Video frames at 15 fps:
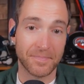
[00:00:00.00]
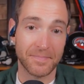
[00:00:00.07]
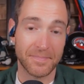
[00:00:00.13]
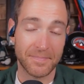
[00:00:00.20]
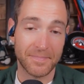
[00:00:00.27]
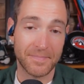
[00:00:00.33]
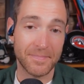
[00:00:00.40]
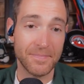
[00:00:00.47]

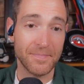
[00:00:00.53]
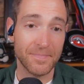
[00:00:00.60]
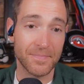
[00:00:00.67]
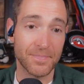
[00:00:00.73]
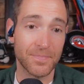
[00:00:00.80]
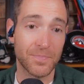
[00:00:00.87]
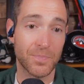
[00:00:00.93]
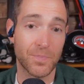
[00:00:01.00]

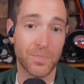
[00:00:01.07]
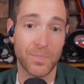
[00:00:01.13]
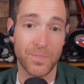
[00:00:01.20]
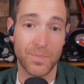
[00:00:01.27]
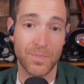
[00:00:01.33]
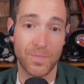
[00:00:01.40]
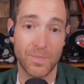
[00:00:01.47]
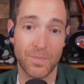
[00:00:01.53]

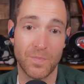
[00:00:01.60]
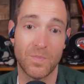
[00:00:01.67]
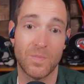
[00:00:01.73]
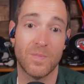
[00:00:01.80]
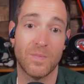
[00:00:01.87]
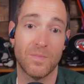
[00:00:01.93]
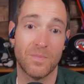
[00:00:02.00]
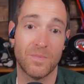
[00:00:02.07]

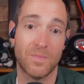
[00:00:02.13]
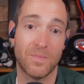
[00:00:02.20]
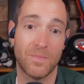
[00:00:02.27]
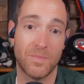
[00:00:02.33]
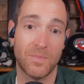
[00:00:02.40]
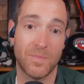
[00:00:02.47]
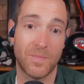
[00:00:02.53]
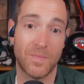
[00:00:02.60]

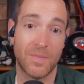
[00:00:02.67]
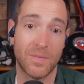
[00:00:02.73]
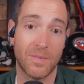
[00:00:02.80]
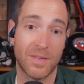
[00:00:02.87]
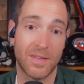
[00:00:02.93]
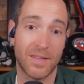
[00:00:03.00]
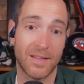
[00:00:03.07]
(silent)